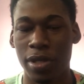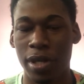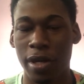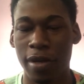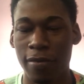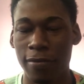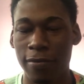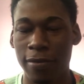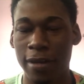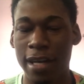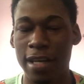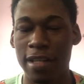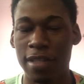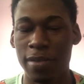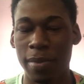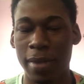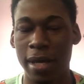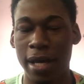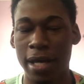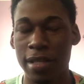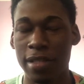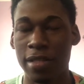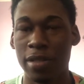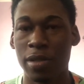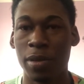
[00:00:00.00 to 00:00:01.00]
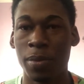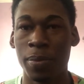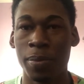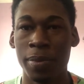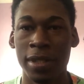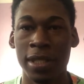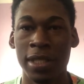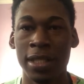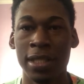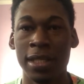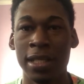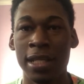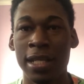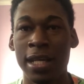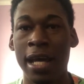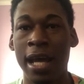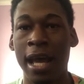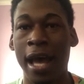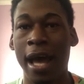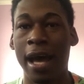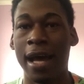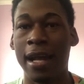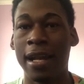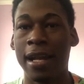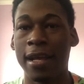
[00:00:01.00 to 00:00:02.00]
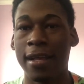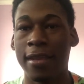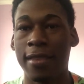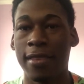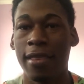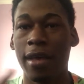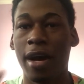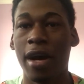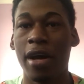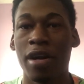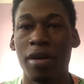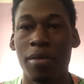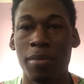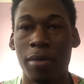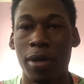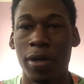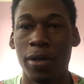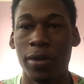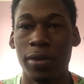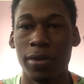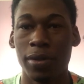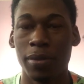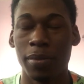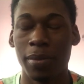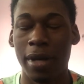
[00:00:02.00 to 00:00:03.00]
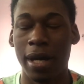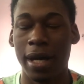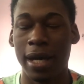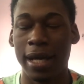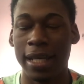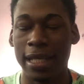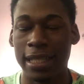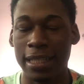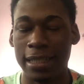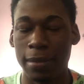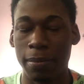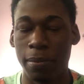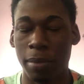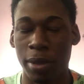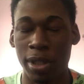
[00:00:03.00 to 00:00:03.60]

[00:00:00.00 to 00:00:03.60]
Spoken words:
I revised my SOP, and I thought about my